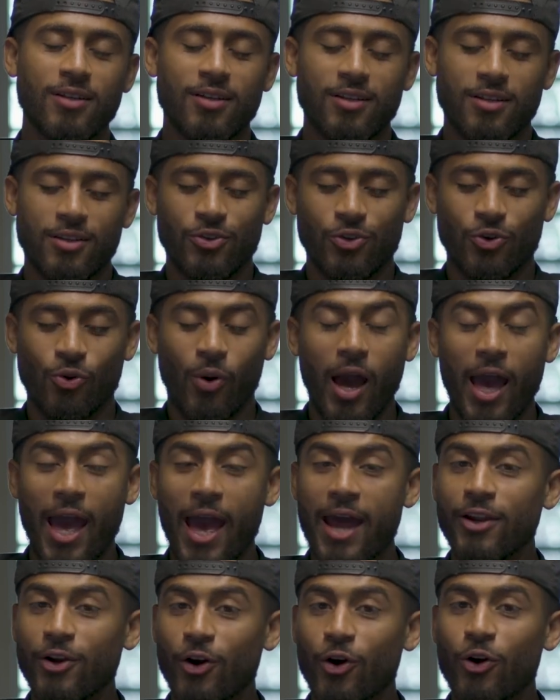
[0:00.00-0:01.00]
You know, I
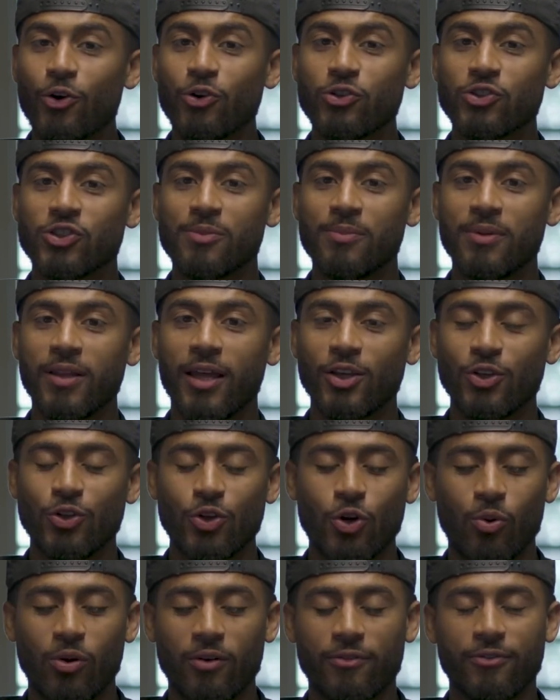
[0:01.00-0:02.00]
had an urge to be like, you
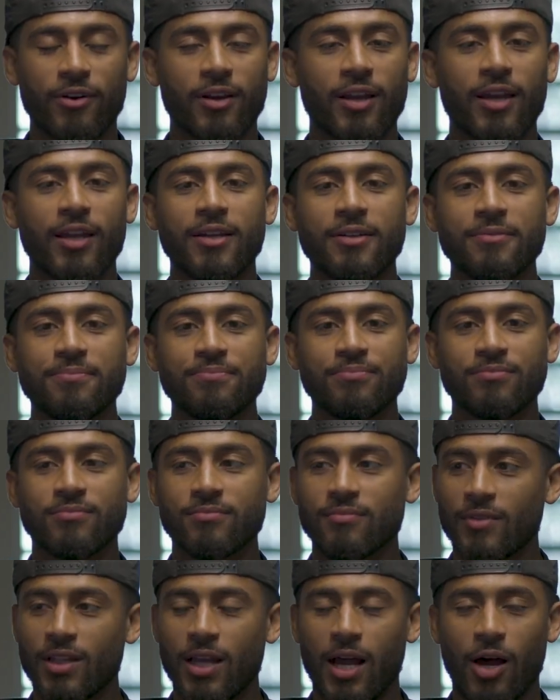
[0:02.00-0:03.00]
know what, forget it,
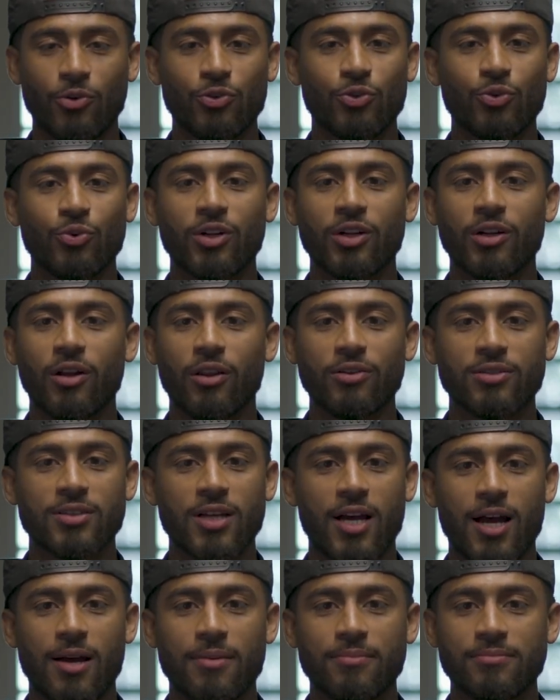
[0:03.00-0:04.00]
I'll do it another
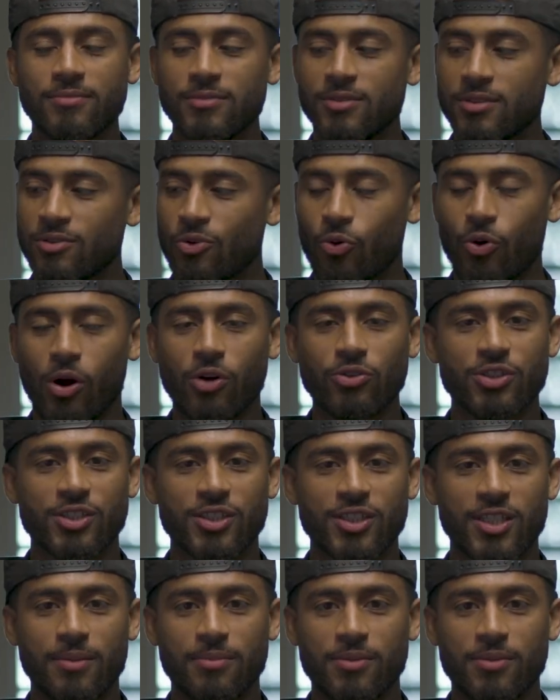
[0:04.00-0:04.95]
time, or I'll just skip